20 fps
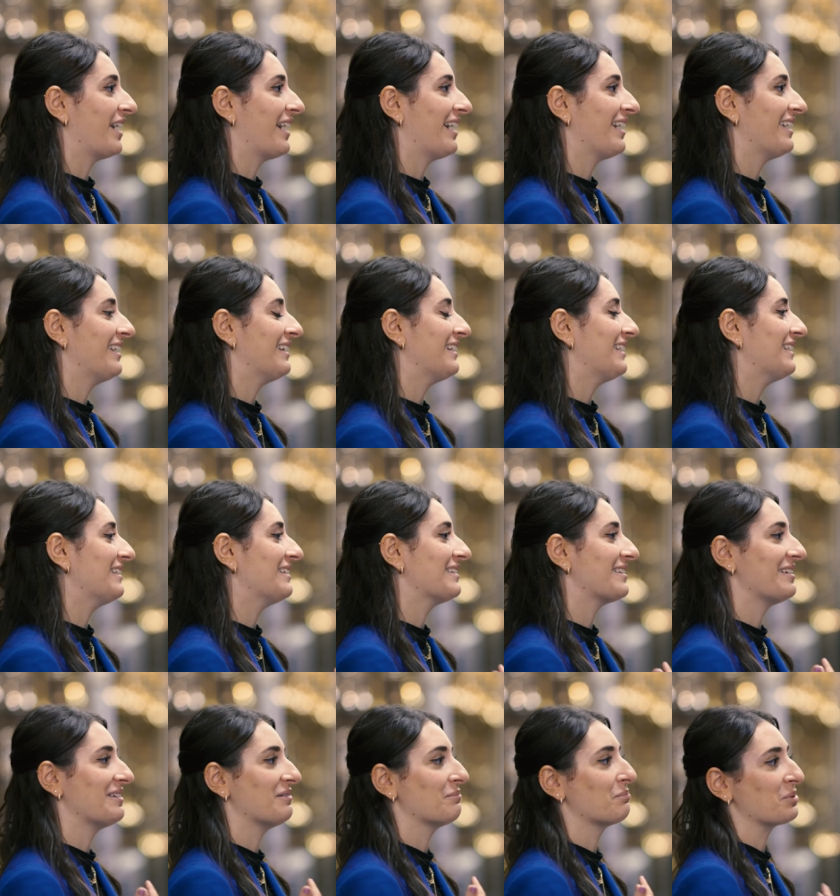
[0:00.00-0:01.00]
that it is
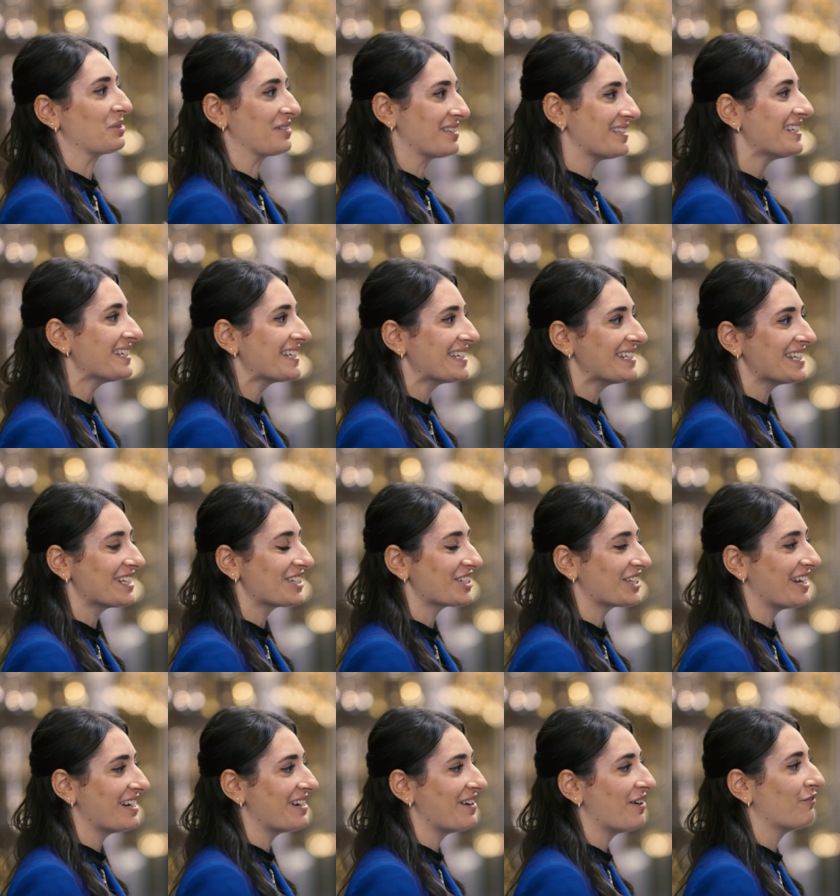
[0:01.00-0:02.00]
in pristine
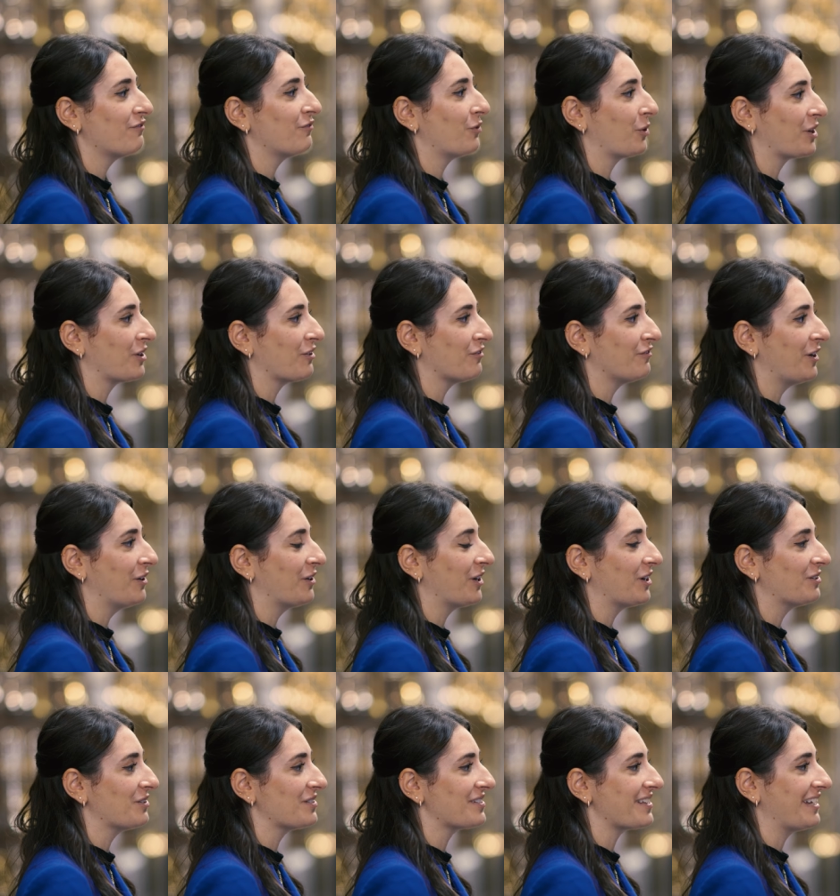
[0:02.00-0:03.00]
condition for your
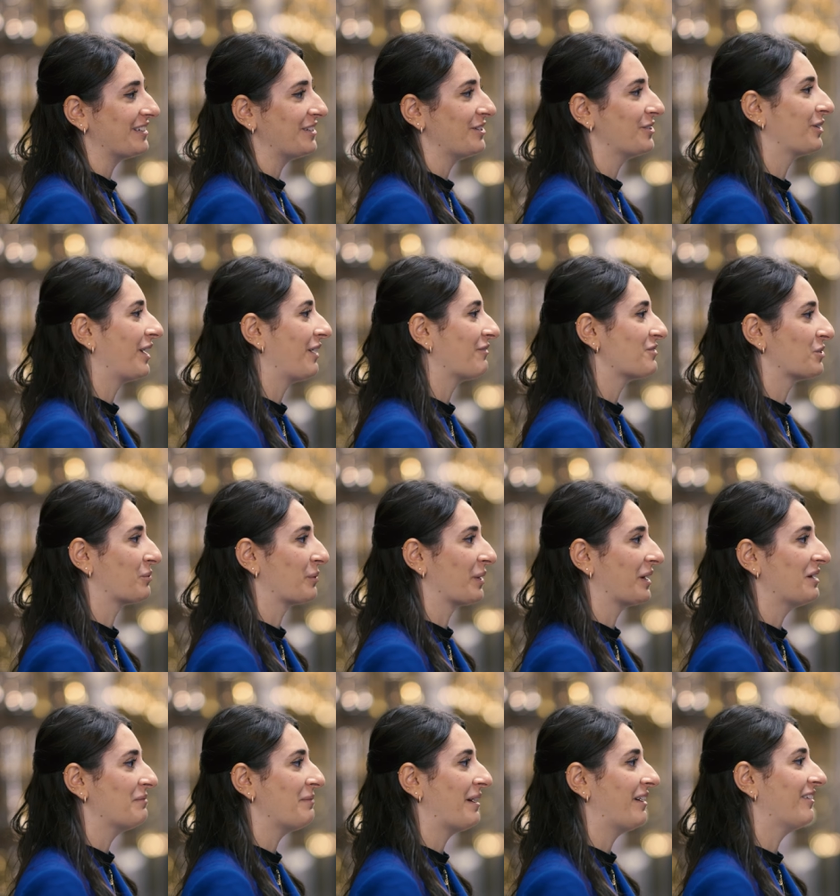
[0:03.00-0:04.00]
photos and you don't have to
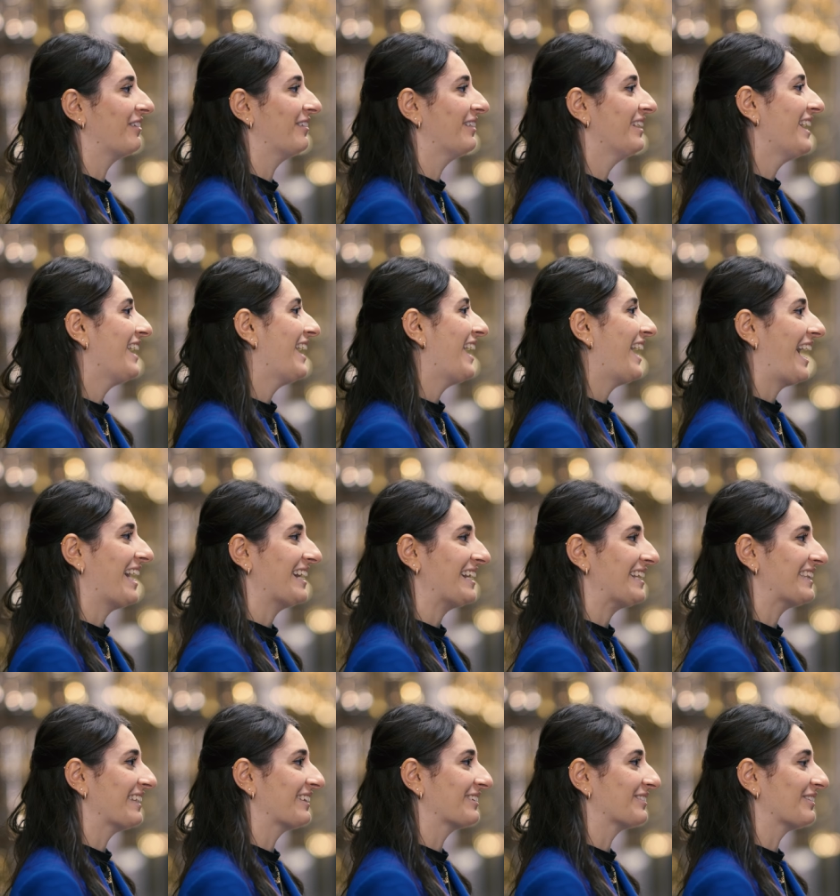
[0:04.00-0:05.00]
worry about
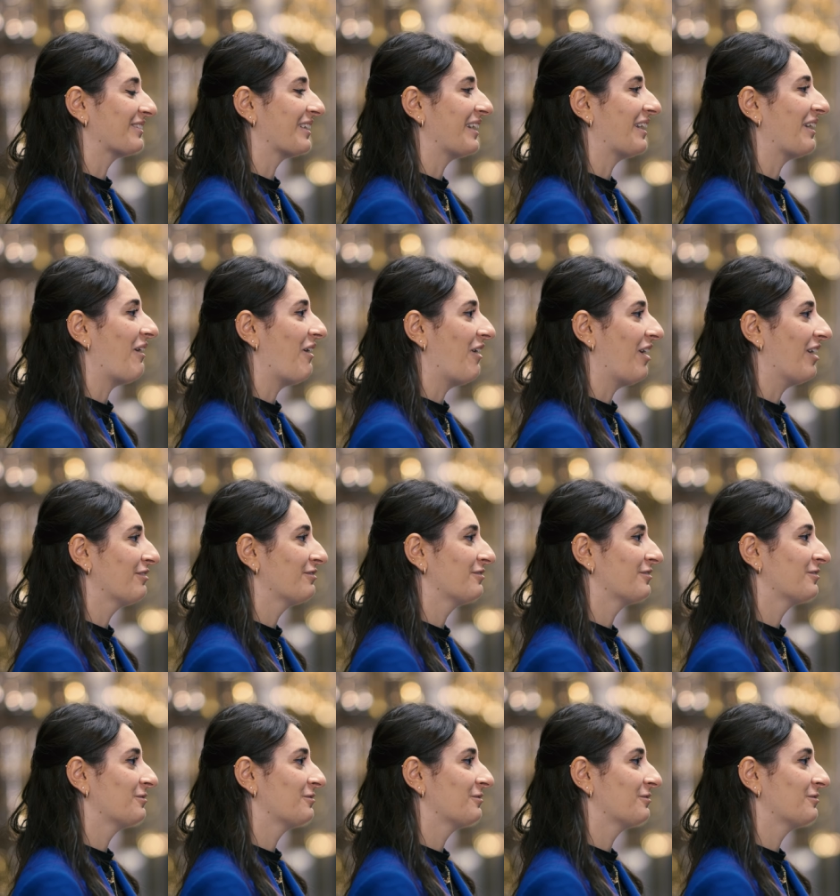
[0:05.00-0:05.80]
anything looking off.